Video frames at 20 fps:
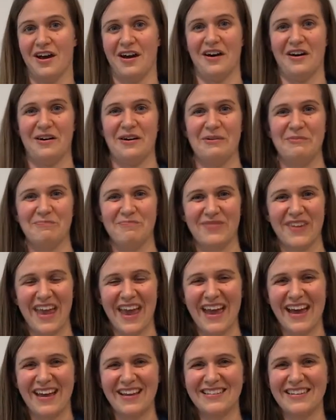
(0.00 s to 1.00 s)

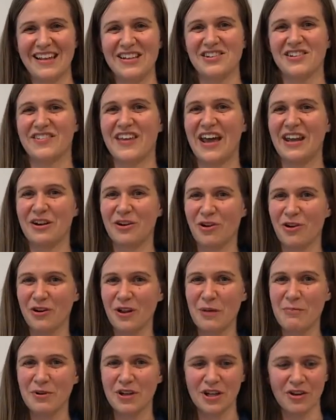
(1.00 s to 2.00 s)
and they just kind of
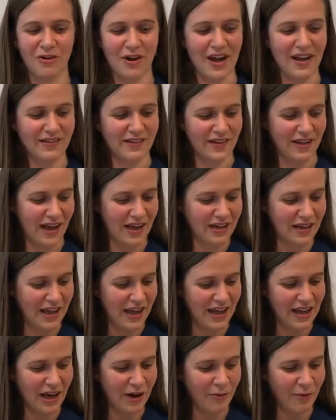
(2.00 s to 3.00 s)
curl up in the grass and kind
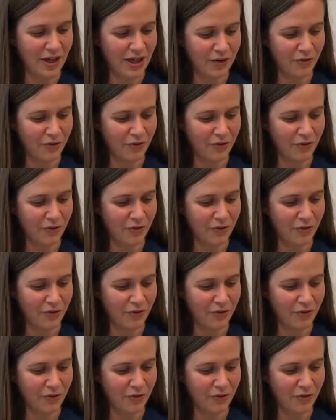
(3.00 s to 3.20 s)
of hang out